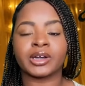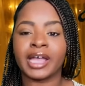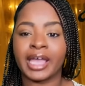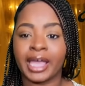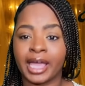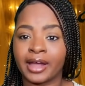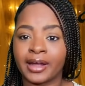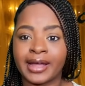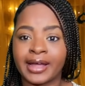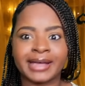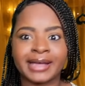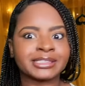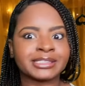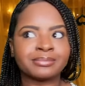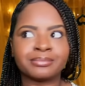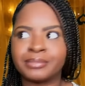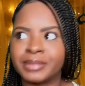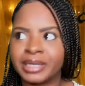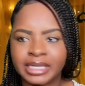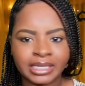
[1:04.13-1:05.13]
hair, as
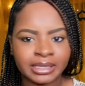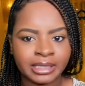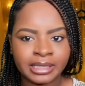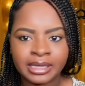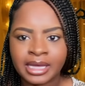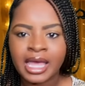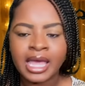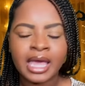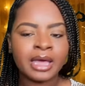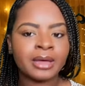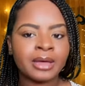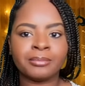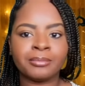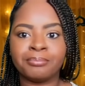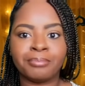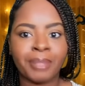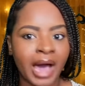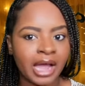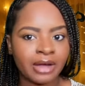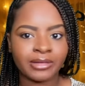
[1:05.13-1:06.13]
many
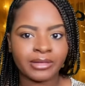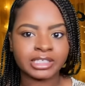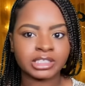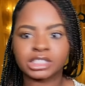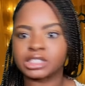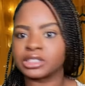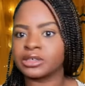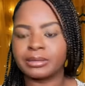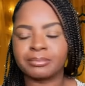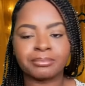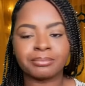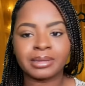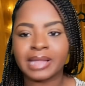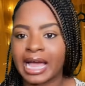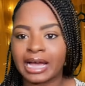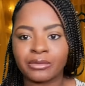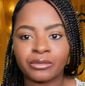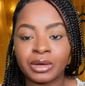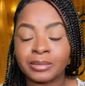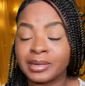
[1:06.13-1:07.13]
biracial and
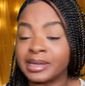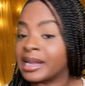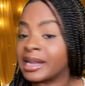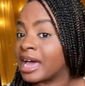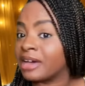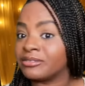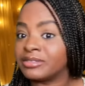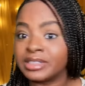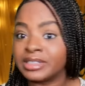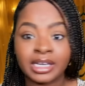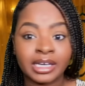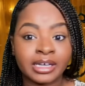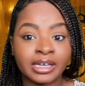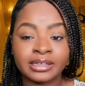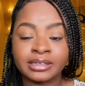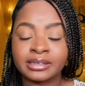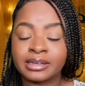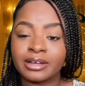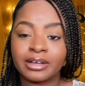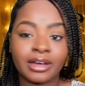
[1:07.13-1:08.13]
black women have
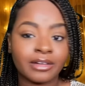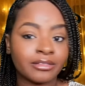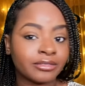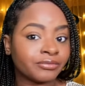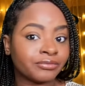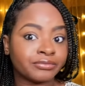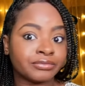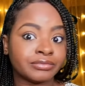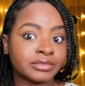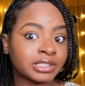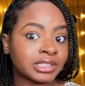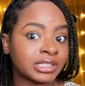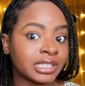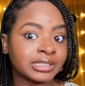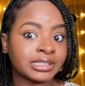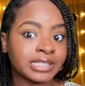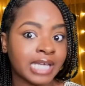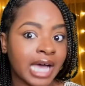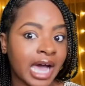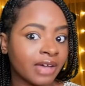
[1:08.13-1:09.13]
done
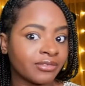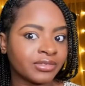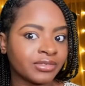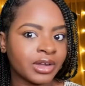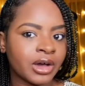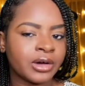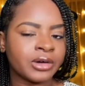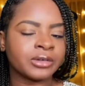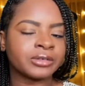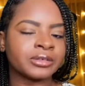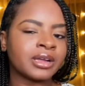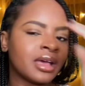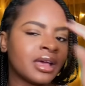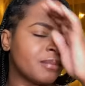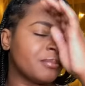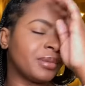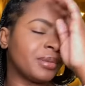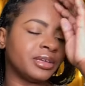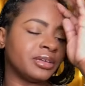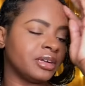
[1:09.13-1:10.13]
since I've known.
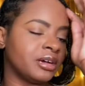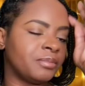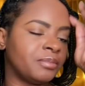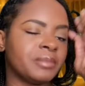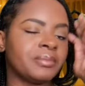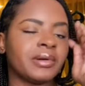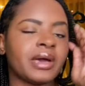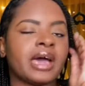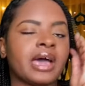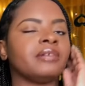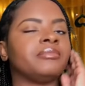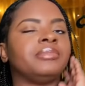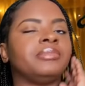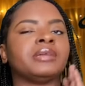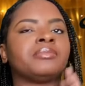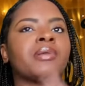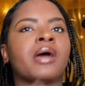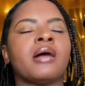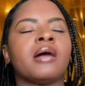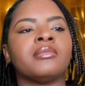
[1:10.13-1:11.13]
But you know, people had a
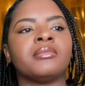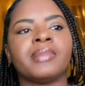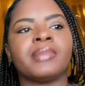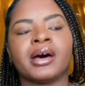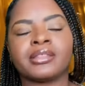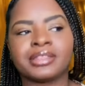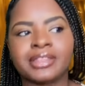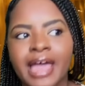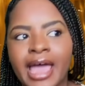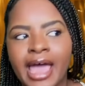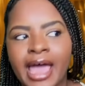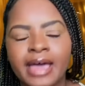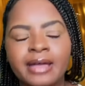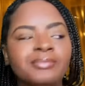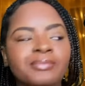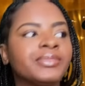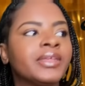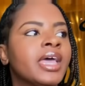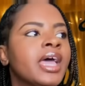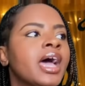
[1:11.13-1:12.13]
big problem about that.
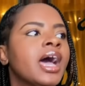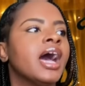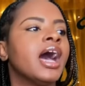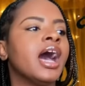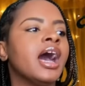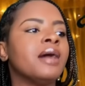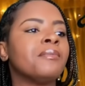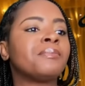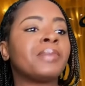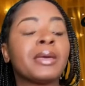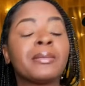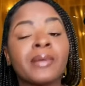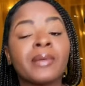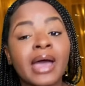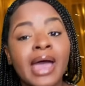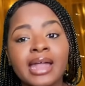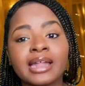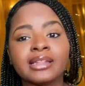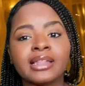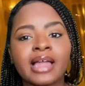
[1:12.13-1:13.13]
Um, people
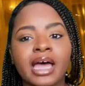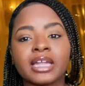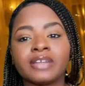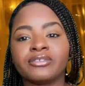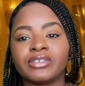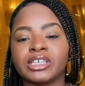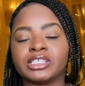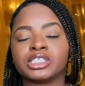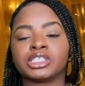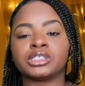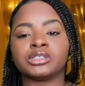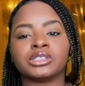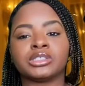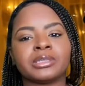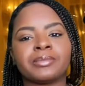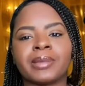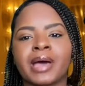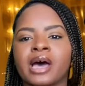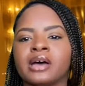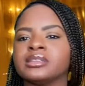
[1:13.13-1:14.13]
had a lot of issues
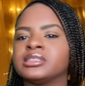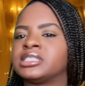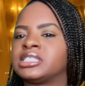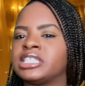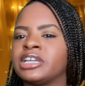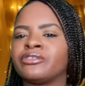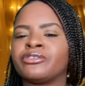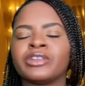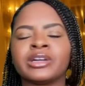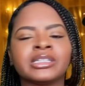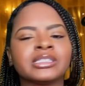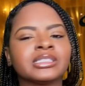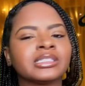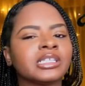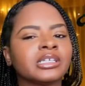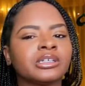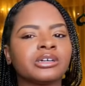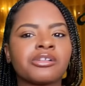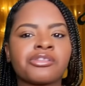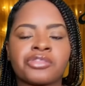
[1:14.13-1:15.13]
about different
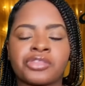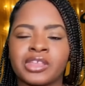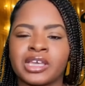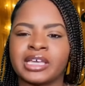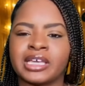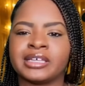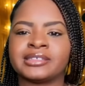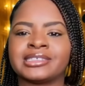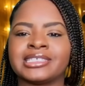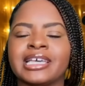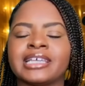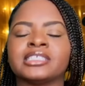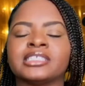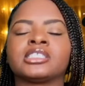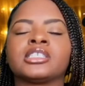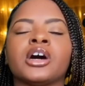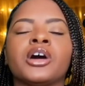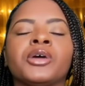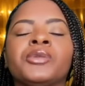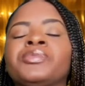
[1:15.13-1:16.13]
little things. And
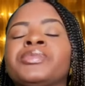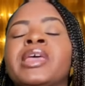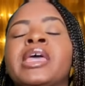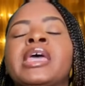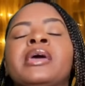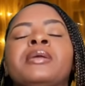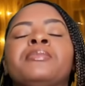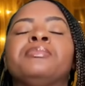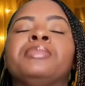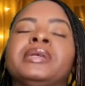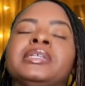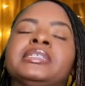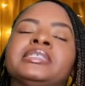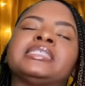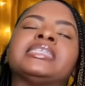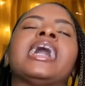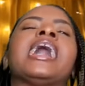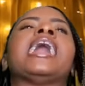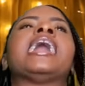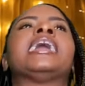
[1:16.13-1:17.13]
so
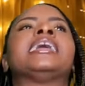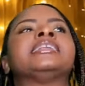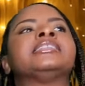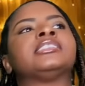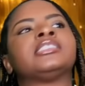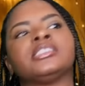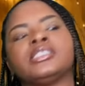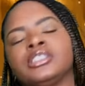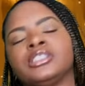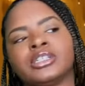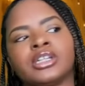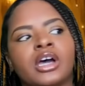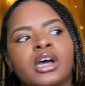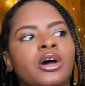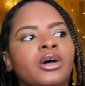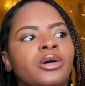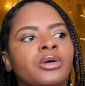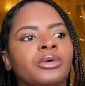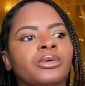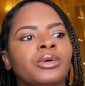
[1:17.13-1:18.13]
besides, you
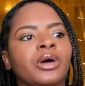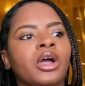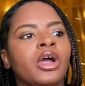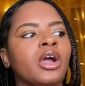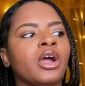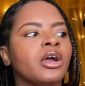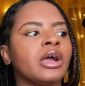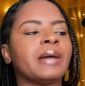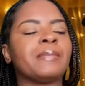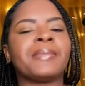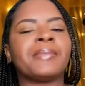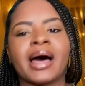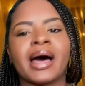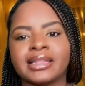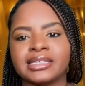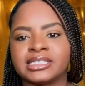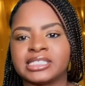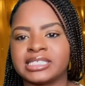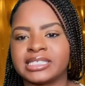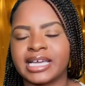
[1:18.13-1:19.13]
know, her
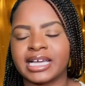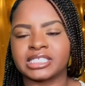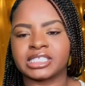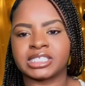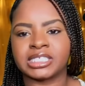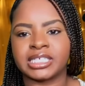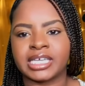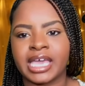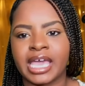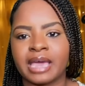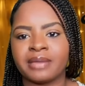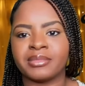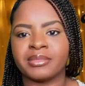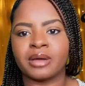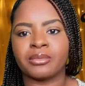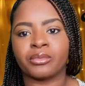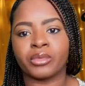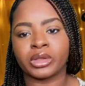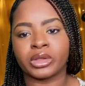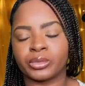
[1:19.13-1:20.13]
apology that she came
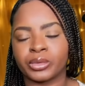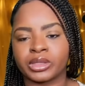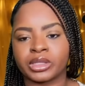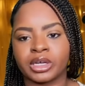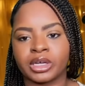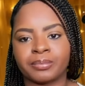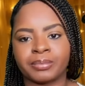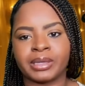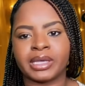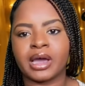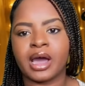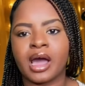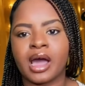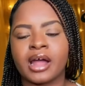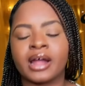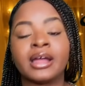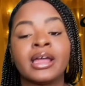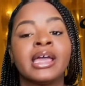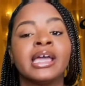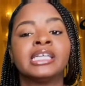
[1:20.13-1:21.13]
up with with her
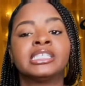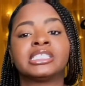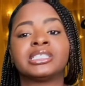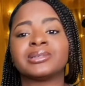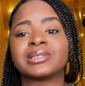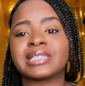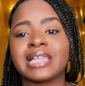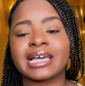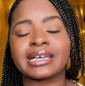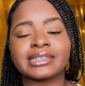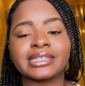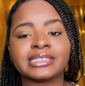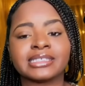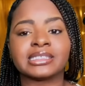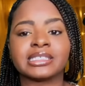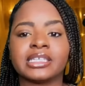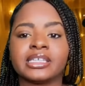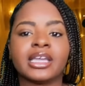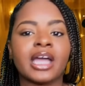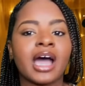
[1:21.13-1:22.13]
PR, she was like,
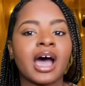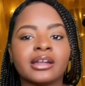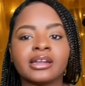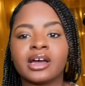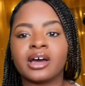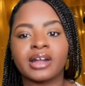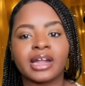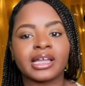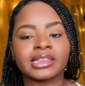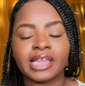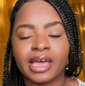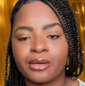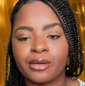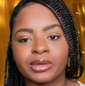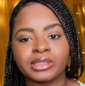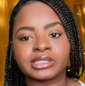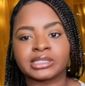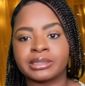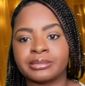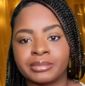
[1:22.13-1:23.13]
listen, y'all know that that
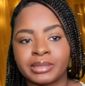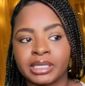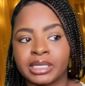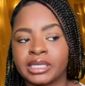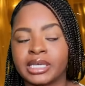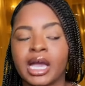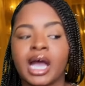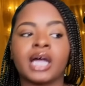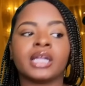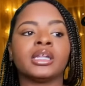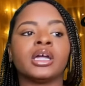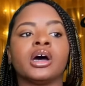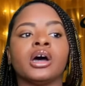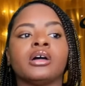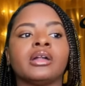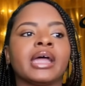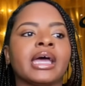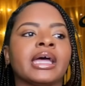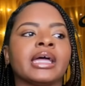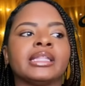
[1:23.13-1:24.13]
wasn't me. Y'all know
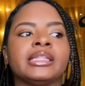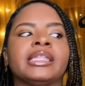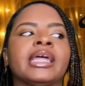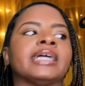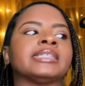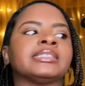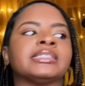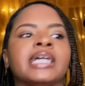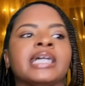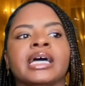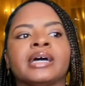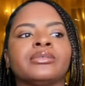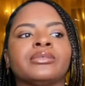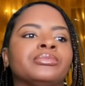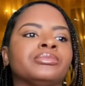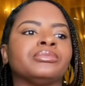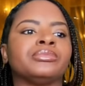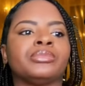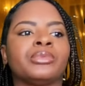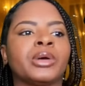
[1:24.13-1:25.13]
that that's not
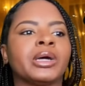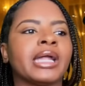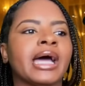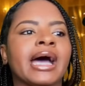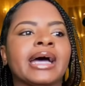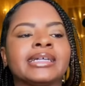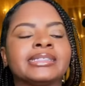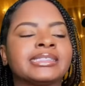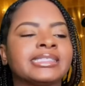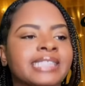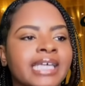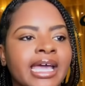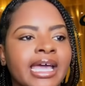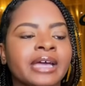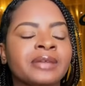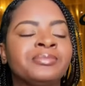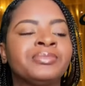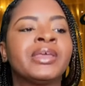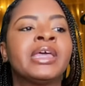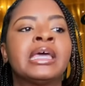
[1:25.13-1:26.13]
what I
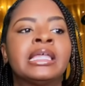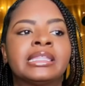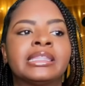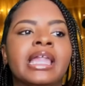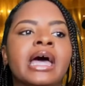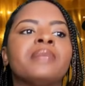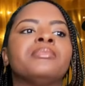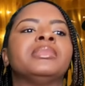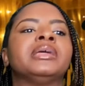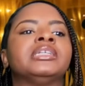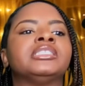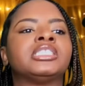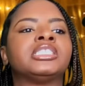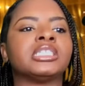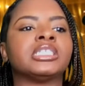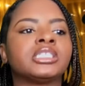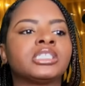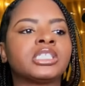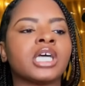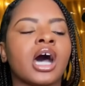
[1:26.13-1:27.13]
say. Let me
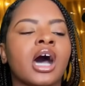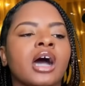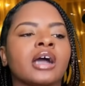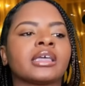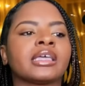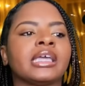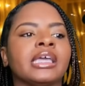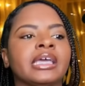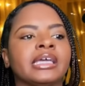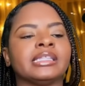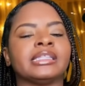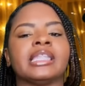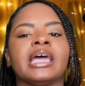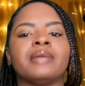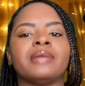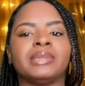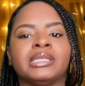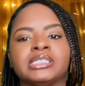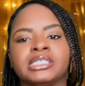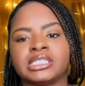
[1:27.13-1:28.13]
just talk and
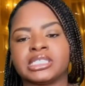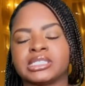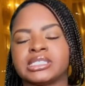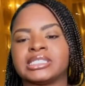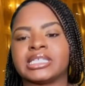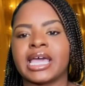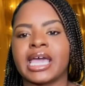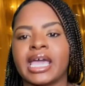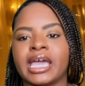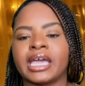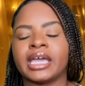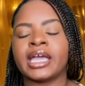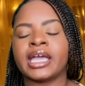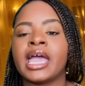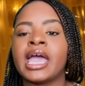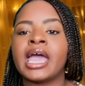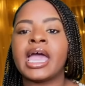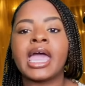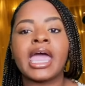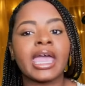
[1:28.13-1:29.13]
let me just say
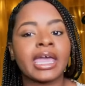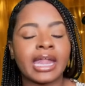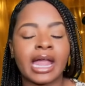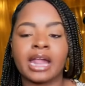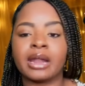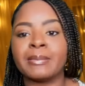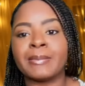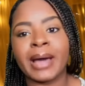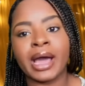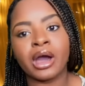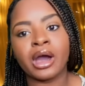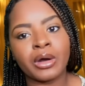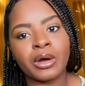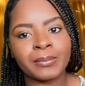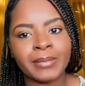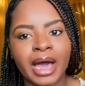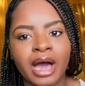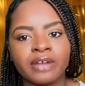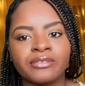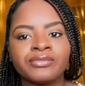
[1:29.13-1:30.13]
it out of my own
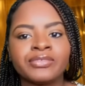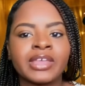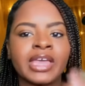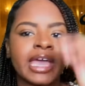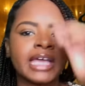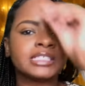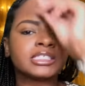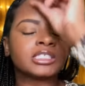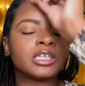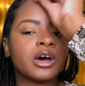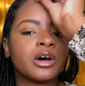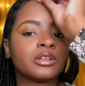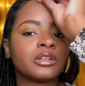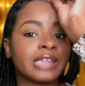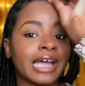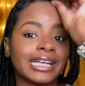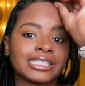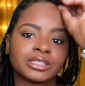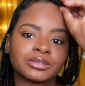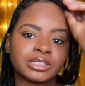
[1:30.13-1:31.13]
mouth. And so
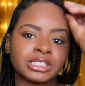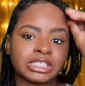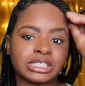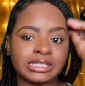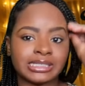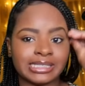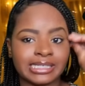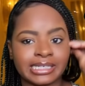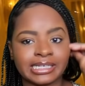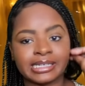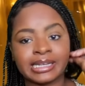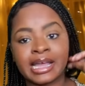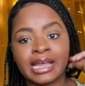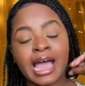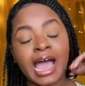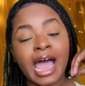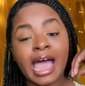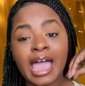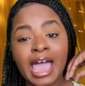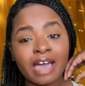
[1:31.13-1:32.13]
that's what she did.
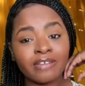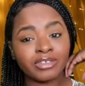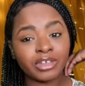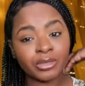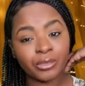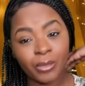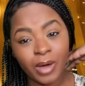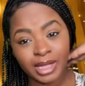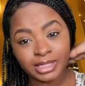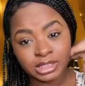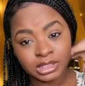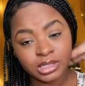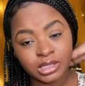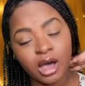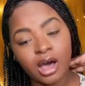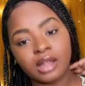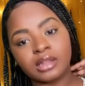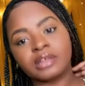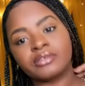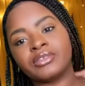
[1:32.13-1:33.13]
I haven't watched
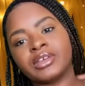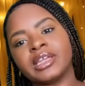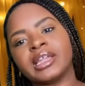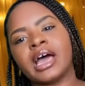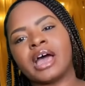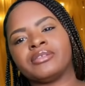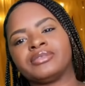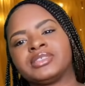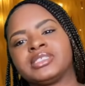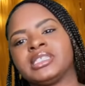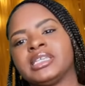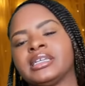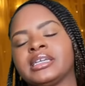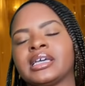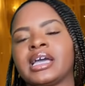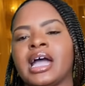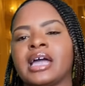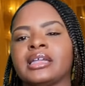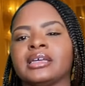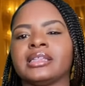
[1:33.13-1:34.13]
all of it. I've seen
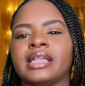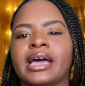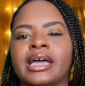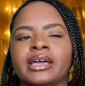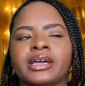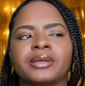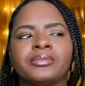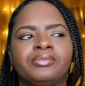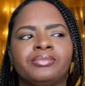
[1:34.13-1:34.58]
kind of like